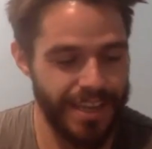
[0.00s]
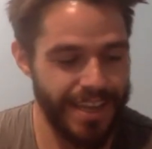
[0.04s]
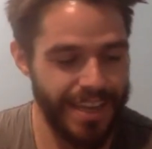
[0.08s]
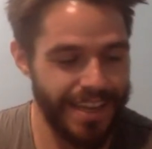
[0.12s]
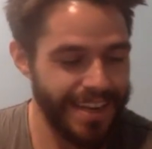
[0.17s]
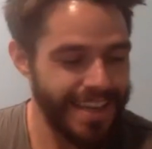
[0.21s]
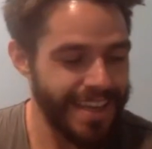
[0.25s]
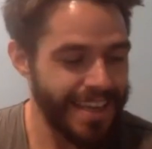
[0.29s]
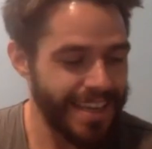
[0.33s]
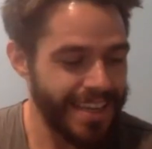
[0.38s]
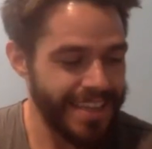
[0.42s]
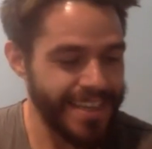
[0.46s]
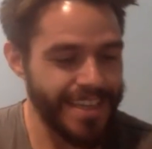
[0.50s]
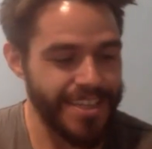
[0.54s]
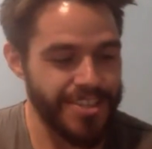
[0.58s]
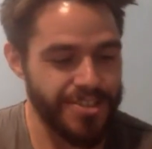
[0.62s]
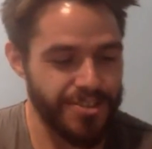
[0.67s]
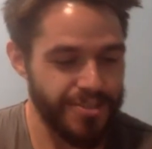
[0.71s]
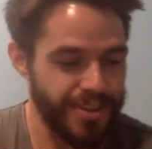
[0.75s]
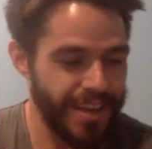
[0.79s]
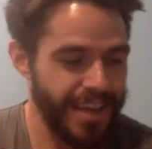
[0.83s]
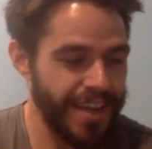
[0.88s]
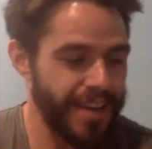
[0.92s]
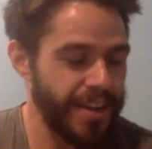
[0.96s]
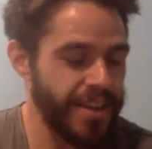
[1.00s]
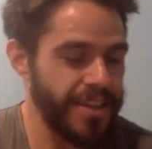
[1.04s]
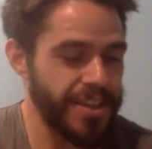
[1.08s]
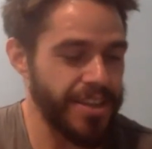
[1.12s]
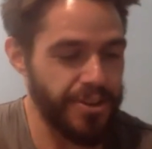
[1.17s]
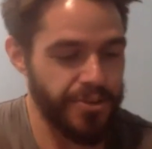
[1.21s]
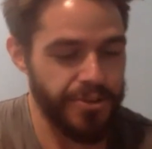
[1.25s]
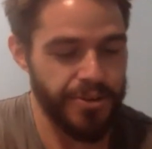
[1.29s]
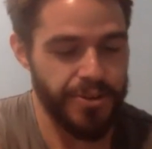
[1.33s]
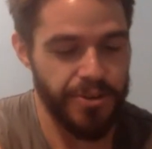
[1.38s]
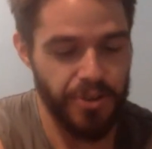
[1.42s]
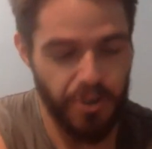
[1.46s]
that yesterday and a
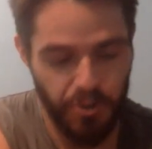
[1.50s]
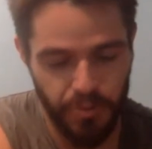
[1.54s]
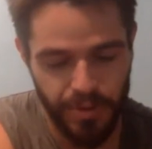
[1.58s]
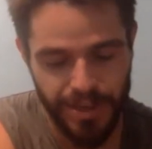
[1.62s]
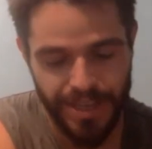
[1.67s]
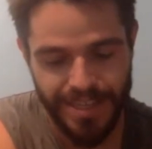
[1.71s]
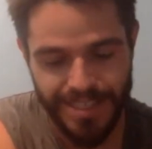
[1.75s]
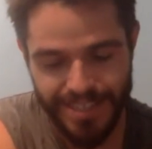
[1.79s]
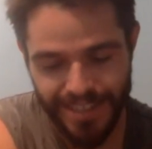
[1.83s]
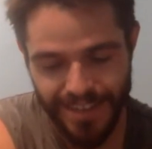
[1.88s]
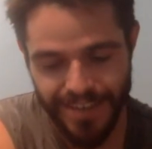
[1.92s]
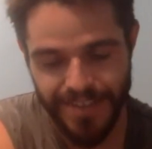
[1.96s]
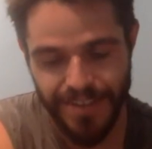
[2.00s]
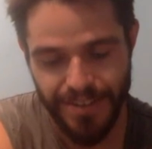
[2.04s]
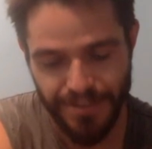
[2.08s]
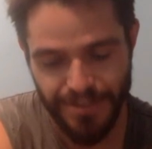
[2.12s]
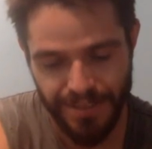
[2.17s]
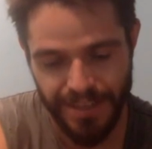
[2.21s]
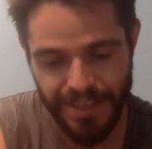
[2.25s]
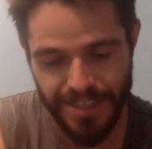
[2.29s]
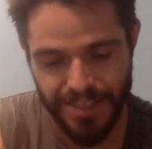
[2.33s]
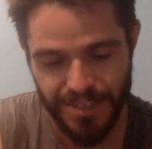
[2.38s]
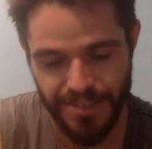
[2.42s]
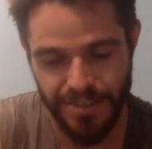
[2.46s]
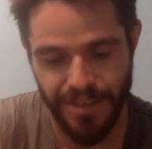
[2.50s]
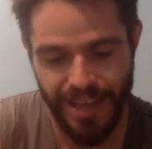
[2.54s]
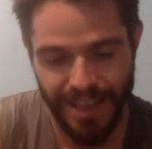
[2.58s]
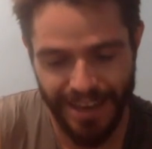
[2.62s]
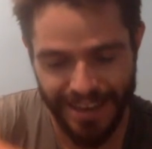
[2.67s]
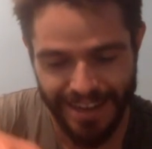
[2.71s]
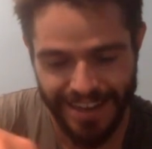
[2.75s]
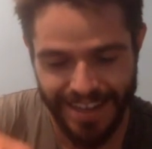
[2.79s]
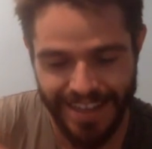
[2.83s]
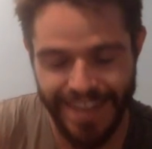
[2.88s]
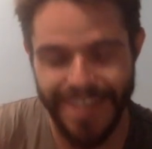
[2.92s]
year ago we had done the thing so that